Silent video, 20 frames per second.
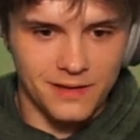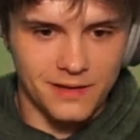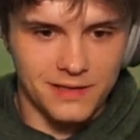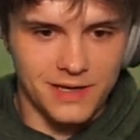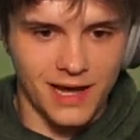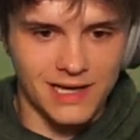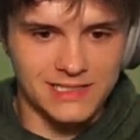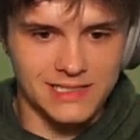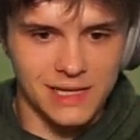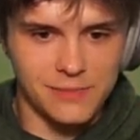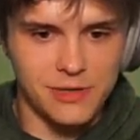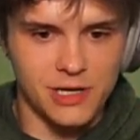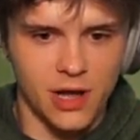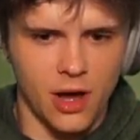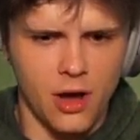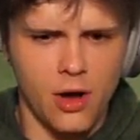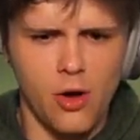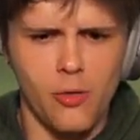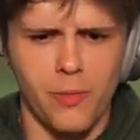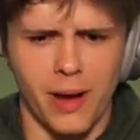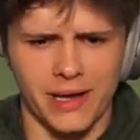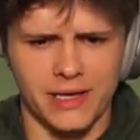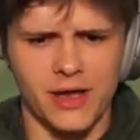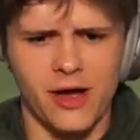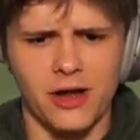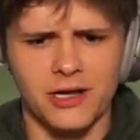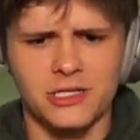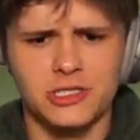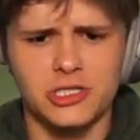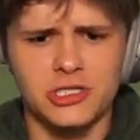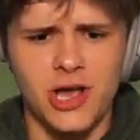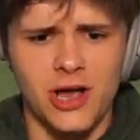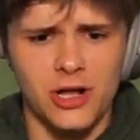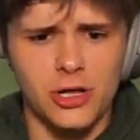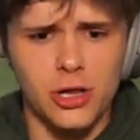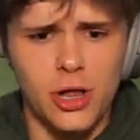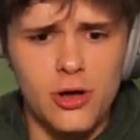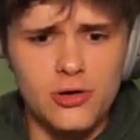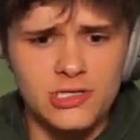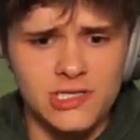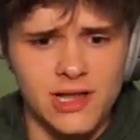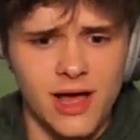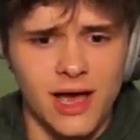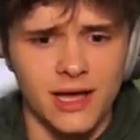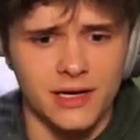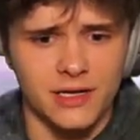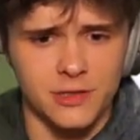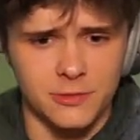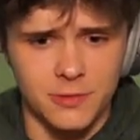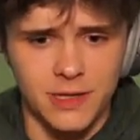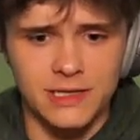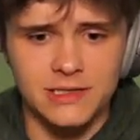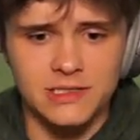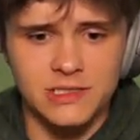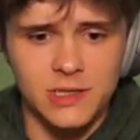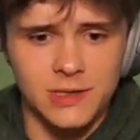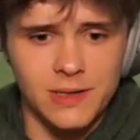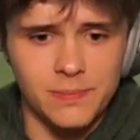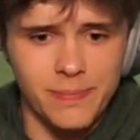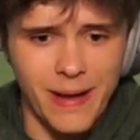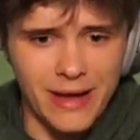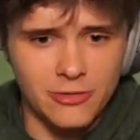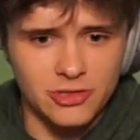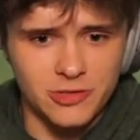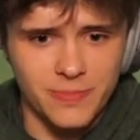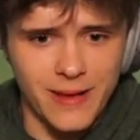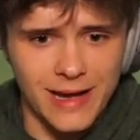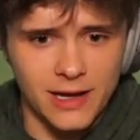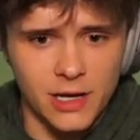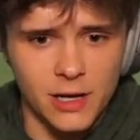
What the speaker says: Guys, let me... Oh, my God, he just got clotheslined, and he bounced back